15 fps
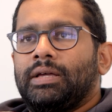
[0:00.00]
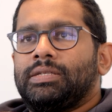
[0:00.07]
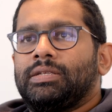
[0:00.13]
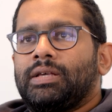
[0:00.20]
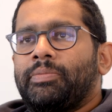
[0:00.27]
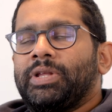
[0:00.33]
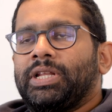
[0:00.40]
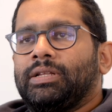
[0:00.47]

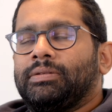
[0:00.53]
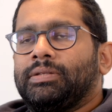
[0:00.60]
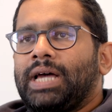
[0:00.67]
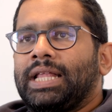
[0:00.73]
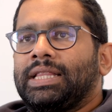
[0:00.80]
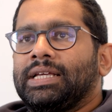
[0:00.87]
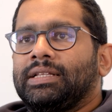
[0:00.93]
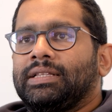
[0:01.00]
I mean,
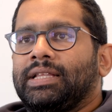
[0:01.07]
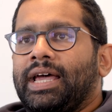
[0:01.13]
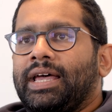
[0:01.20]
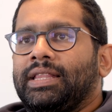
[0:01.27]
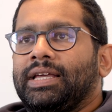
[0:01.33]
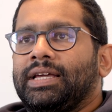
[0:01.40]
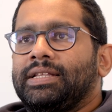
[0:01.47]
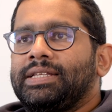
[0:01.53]
I think
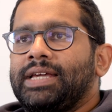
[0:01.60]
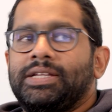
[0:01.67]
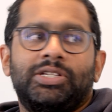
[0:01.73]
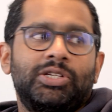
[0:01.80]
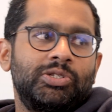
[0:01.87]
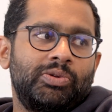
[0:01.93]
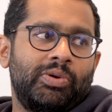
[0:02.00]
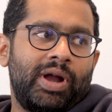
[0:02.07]
that the
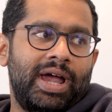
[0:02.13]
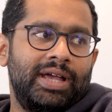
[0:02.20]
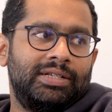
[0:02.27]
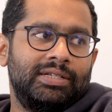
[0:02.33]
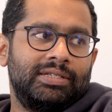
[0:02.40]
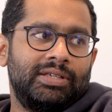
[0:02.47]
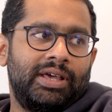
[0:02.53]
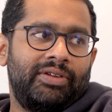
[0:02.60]
intentions were right,
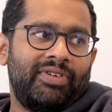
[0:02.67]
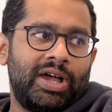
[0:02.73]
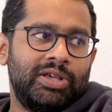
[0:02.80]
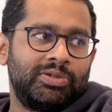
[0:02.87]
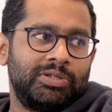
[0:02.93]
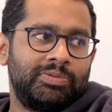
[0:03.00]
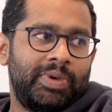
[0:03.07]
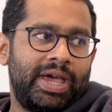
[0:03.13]
just the
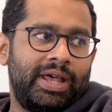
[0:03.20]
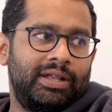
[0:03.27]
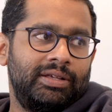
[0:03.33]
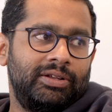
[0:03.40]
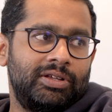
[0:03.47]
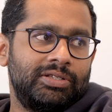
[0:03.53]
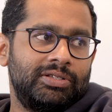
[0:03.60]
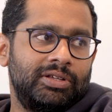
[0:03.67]
advice was bad.
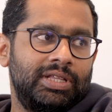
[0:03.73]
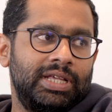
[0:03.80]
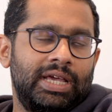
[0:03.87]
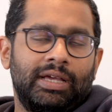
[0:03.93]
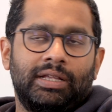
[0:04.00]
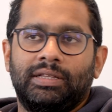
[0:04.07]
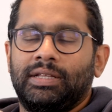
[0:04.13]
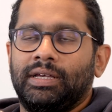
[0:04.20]
So
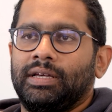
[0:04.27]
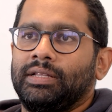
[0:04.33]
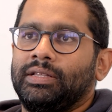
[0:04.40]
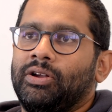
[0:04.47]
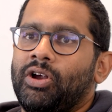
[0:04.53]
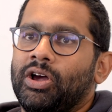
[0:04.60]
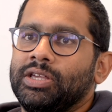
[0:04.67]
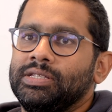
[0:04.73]

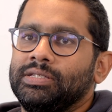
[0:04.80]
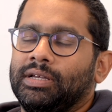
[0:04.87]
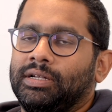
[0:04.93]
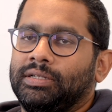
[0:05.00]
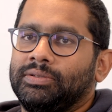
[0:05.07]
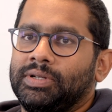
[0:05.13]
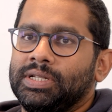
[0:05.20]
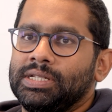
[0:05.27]
the rocky
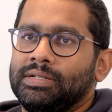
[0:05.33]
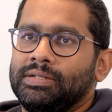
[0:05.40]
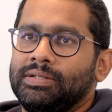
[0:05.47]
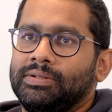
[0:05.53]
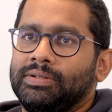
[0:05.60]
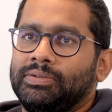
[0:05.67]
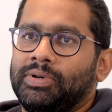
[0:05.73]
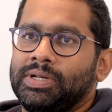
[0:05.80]
start wasn't
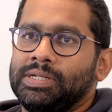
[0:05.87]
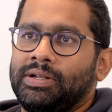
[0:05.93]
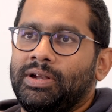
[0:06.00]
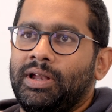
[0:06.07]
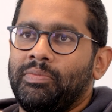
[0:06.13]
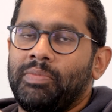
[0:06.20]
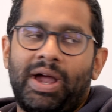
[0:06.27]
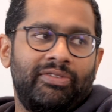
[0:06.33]

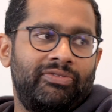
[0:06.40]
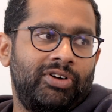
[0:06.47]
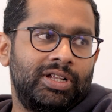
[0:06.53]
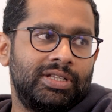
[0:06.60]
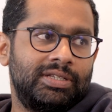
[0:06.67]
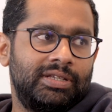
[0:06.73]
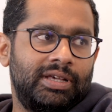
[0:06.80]
really my fault.